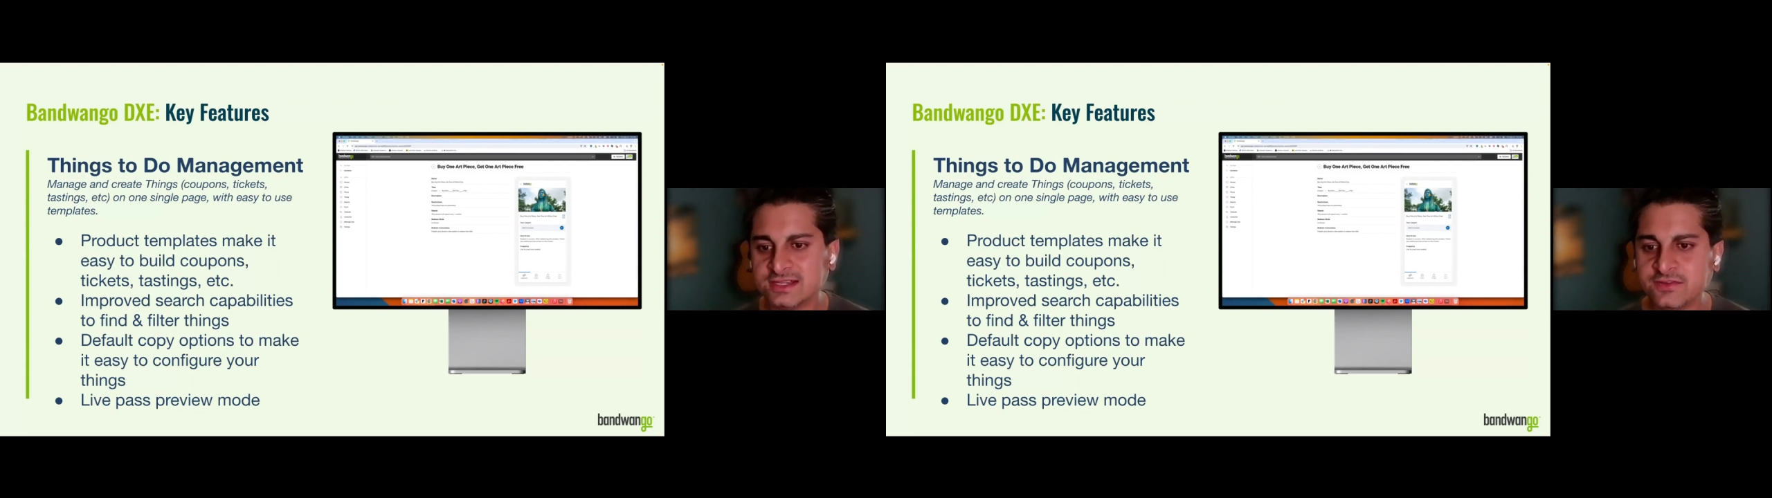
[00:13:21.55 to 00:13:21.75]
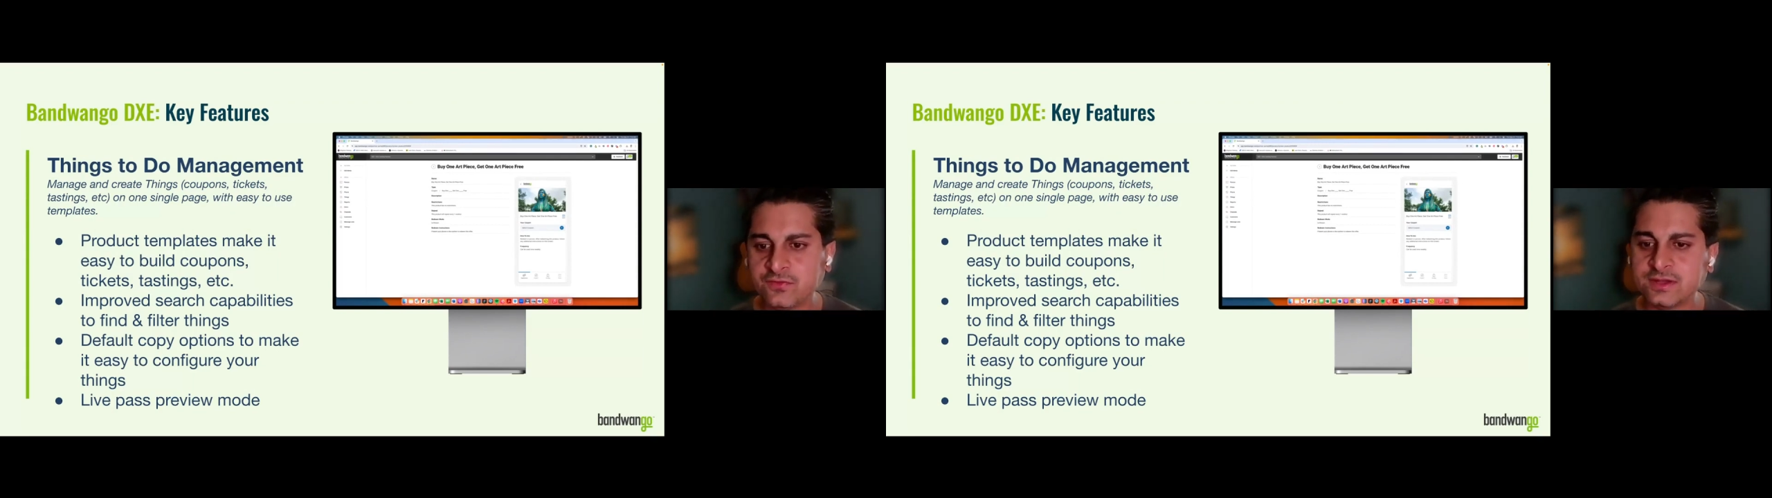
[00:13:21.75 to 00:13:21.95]

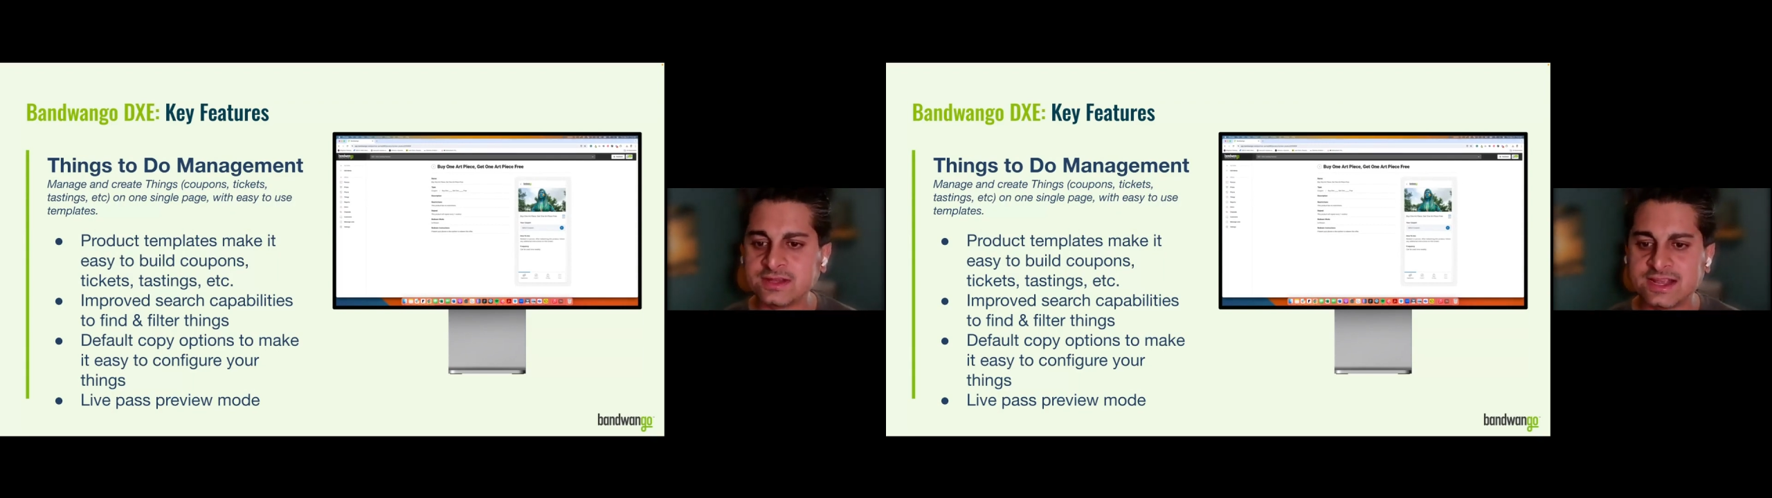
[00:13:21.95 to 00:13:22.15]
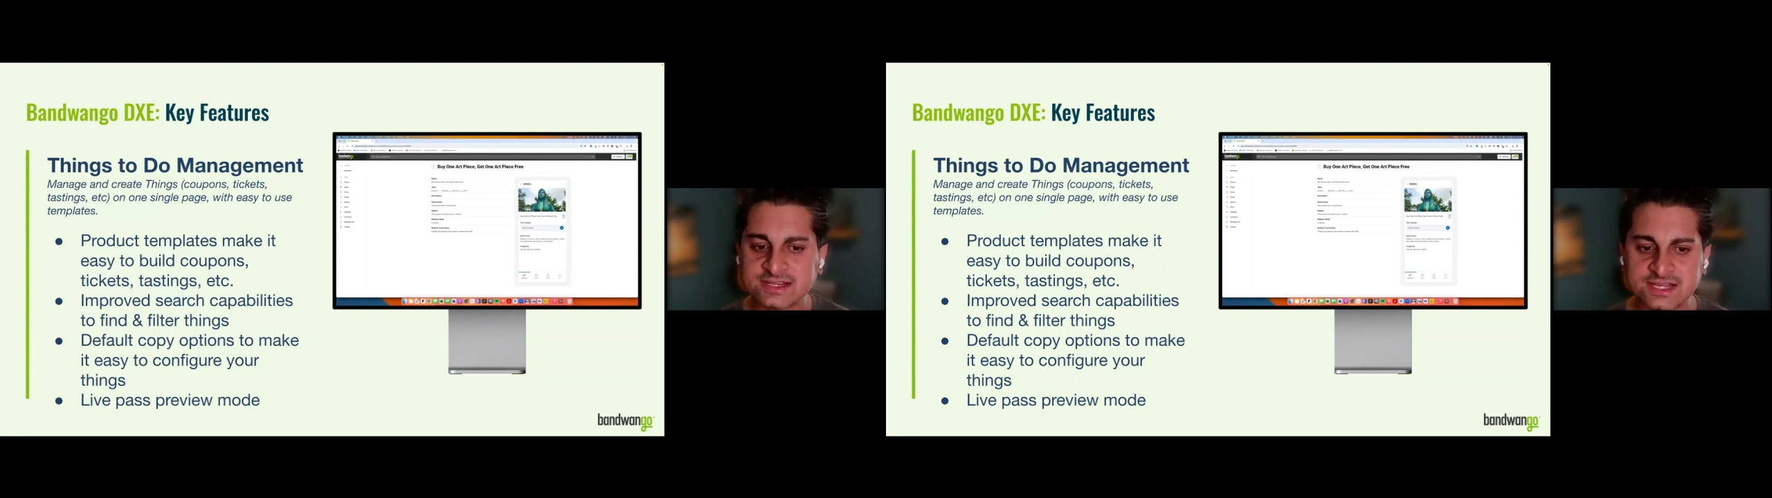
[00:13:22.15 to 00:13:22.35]

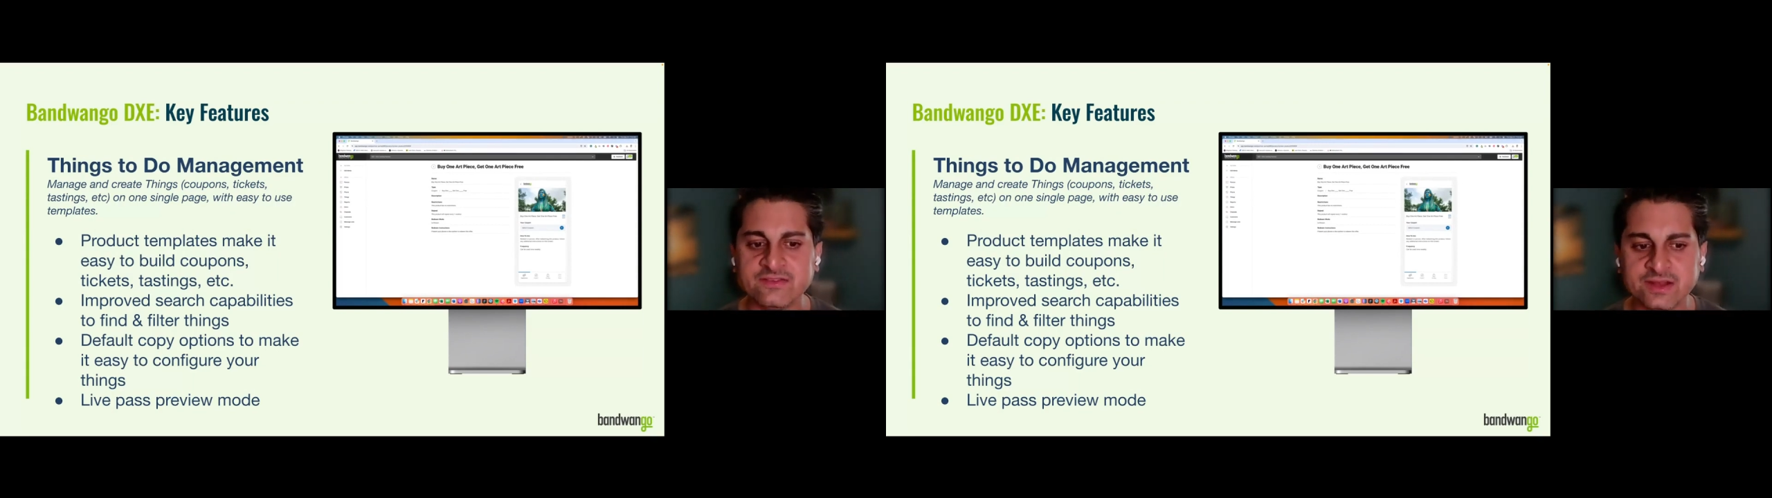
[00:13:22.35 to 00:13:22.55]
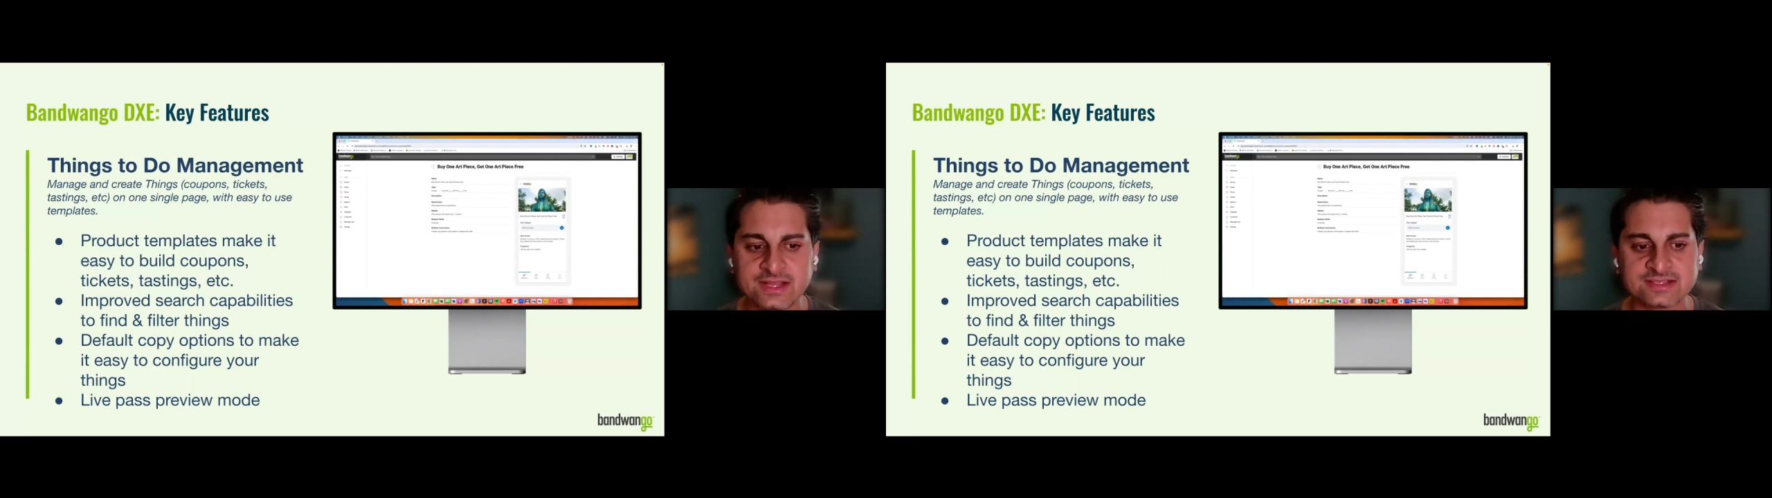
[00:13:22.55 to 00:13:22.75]
different
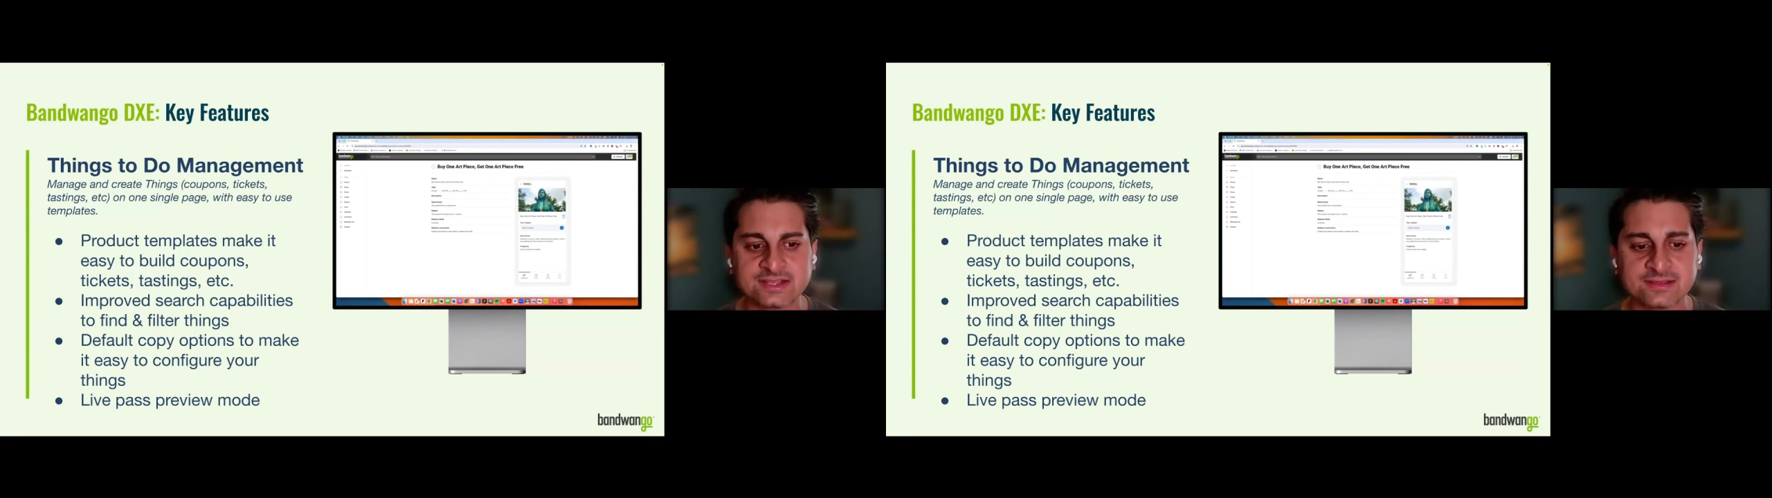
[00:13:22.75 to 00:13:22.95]
activities